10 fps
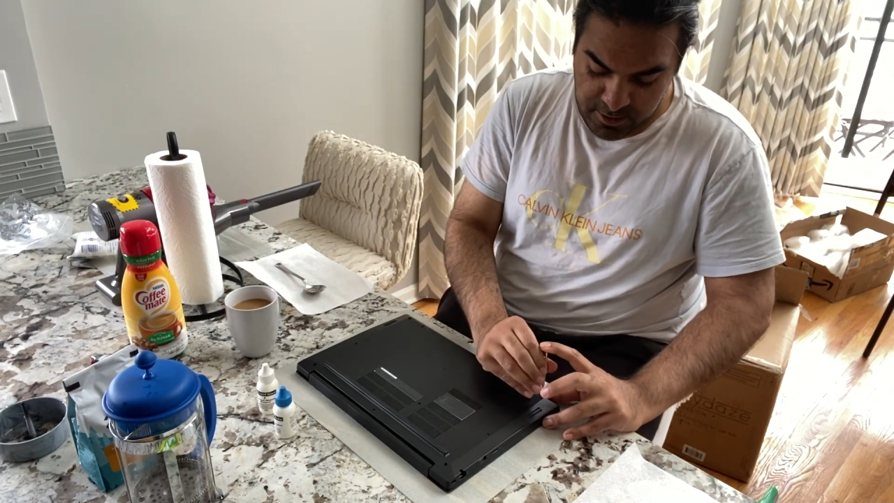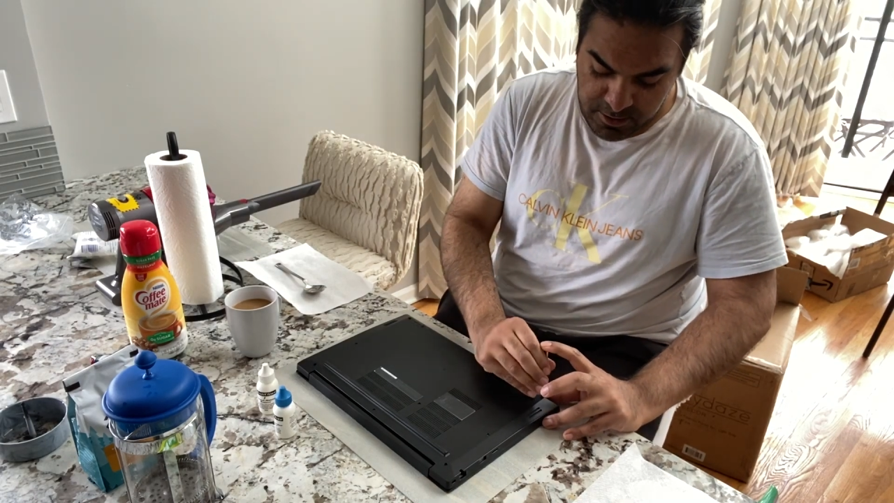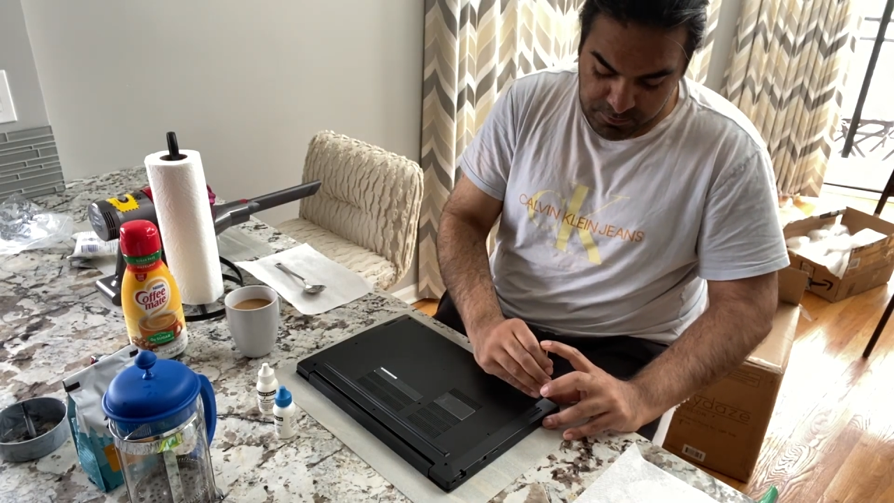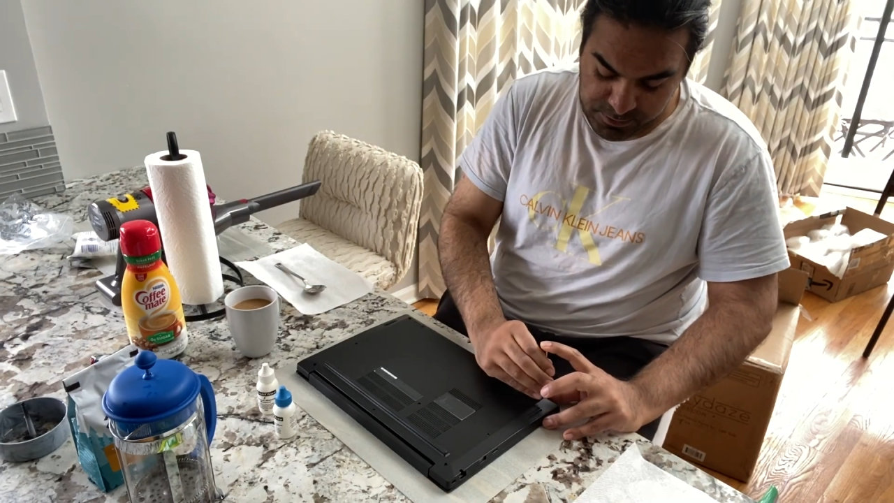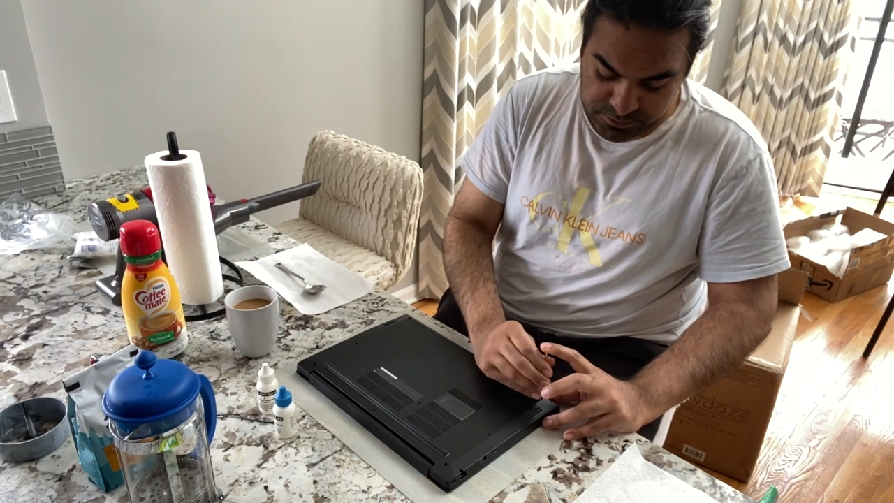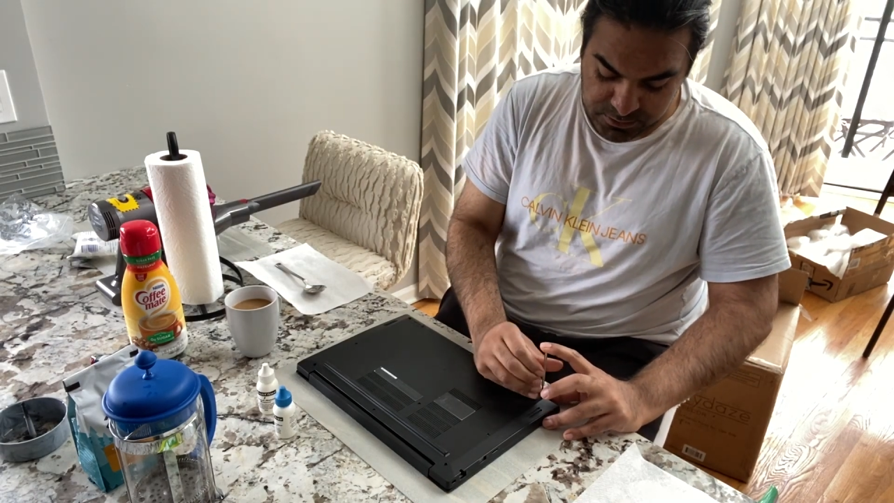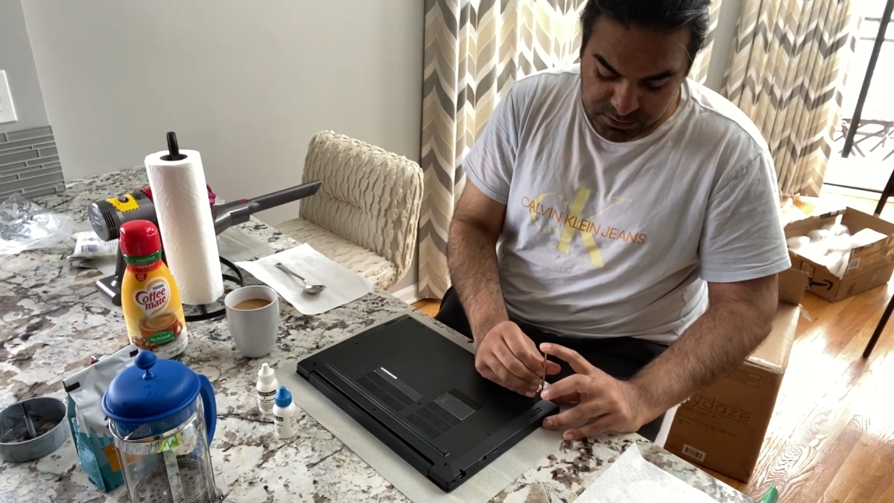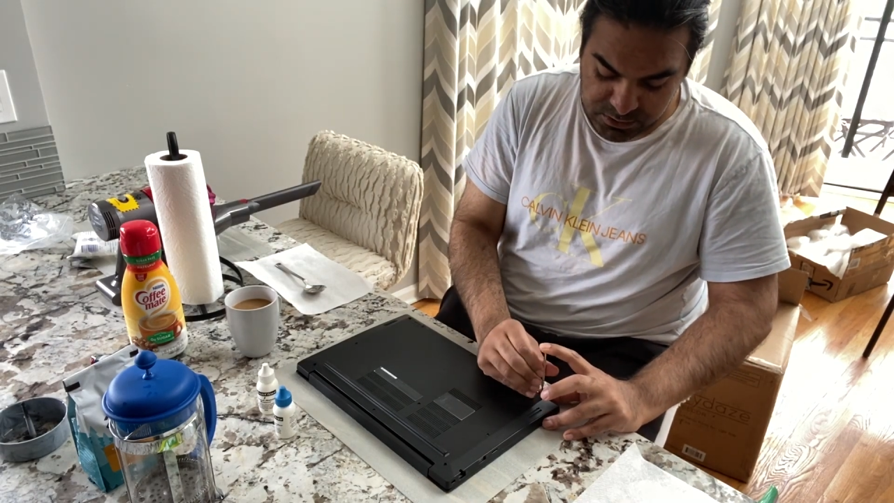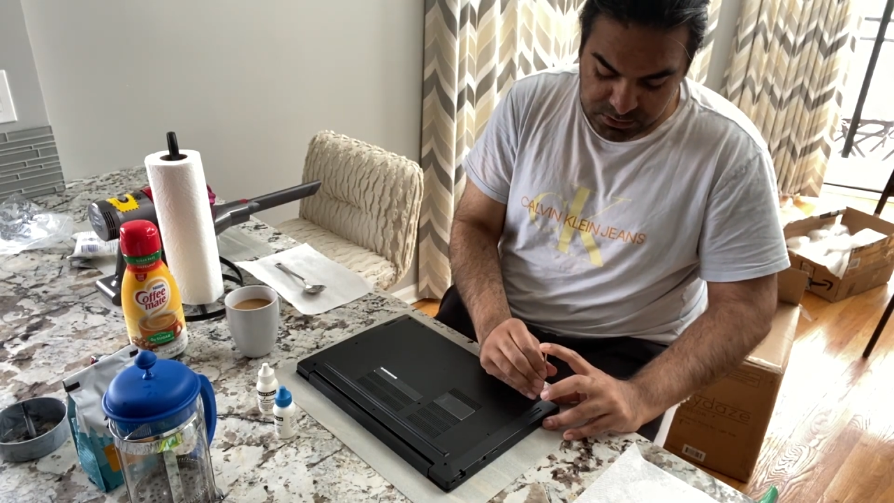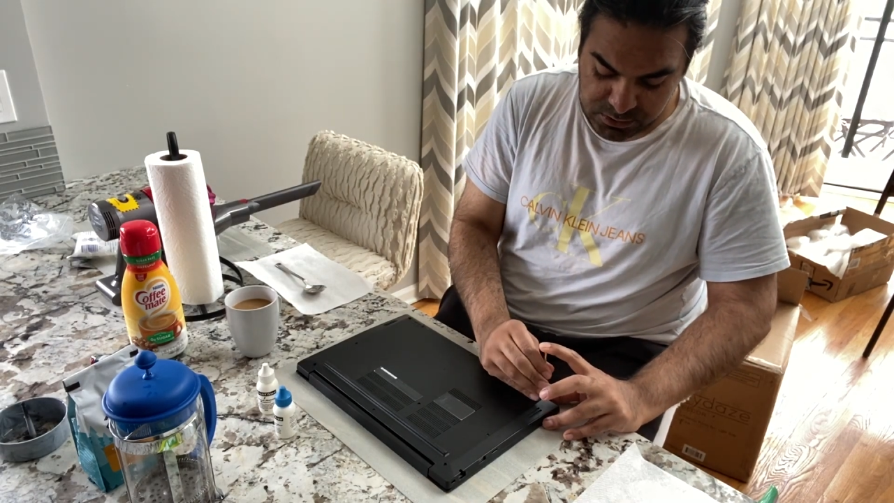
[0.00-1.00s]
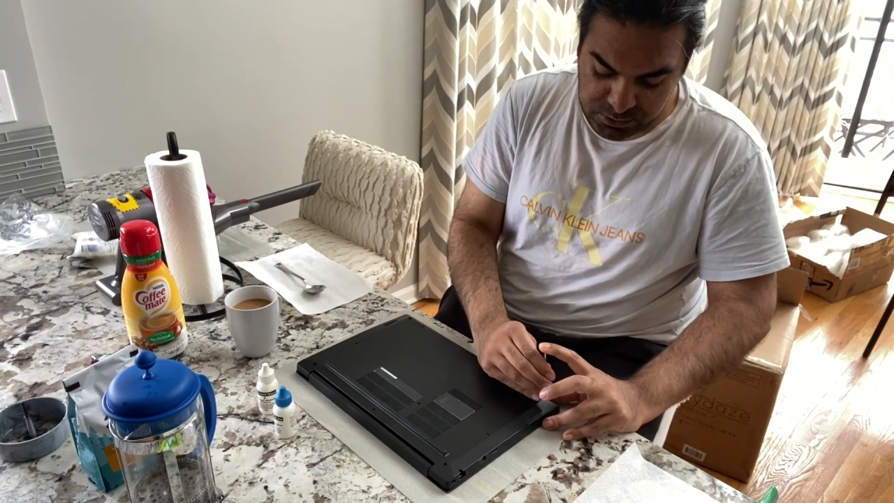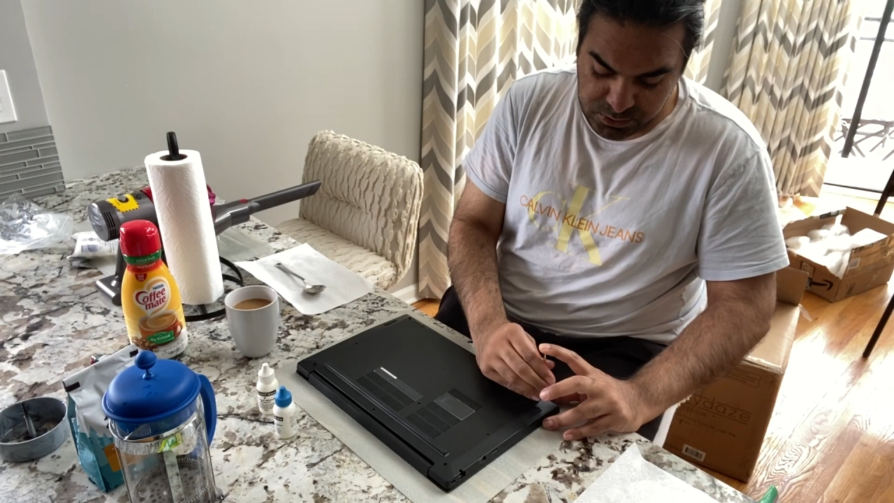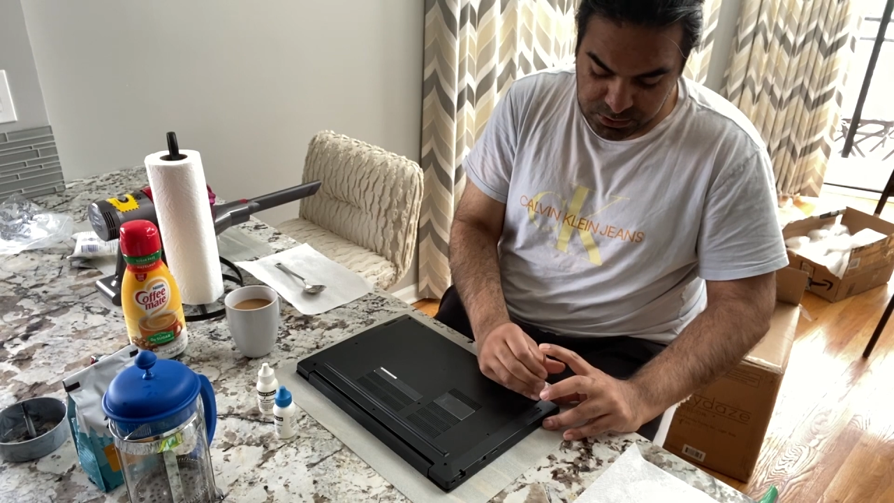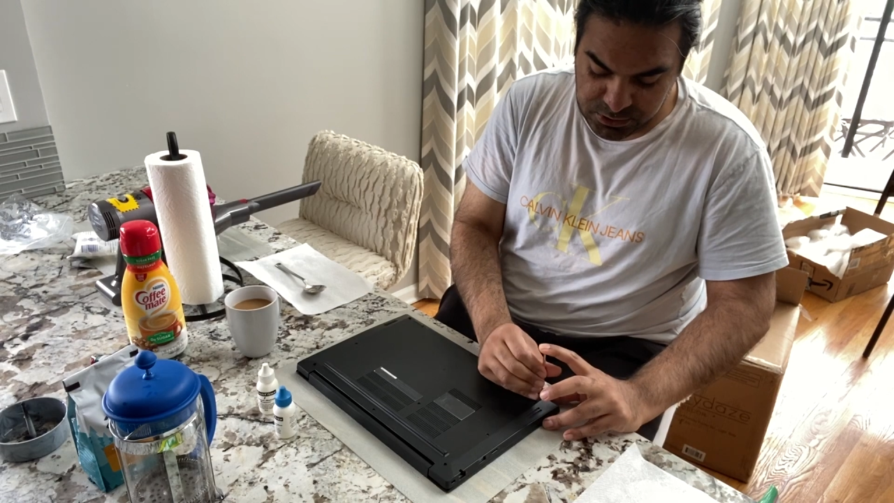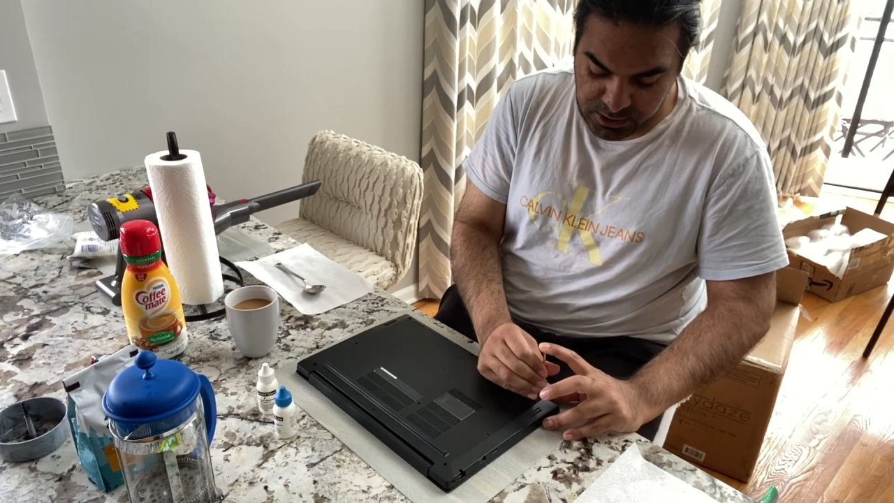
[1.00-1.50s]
once you squish